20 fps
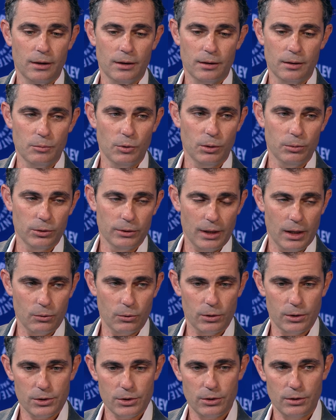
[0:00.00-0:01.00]
The mobile
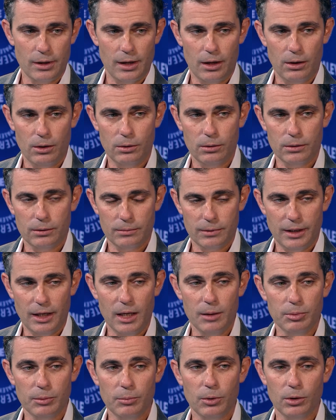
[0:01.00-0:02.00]
networks are now
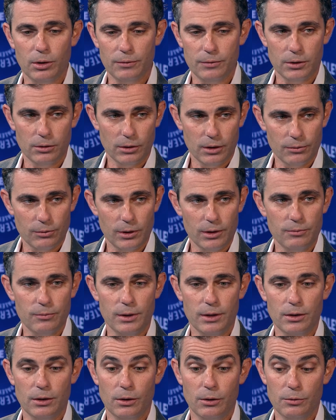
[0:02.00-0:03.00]
capable of delivering
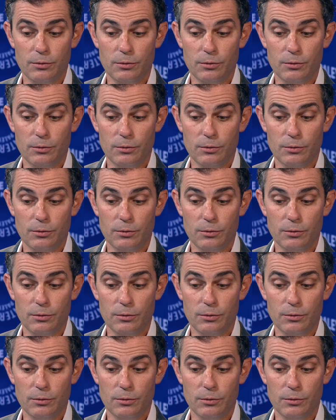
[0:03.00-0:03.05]
video.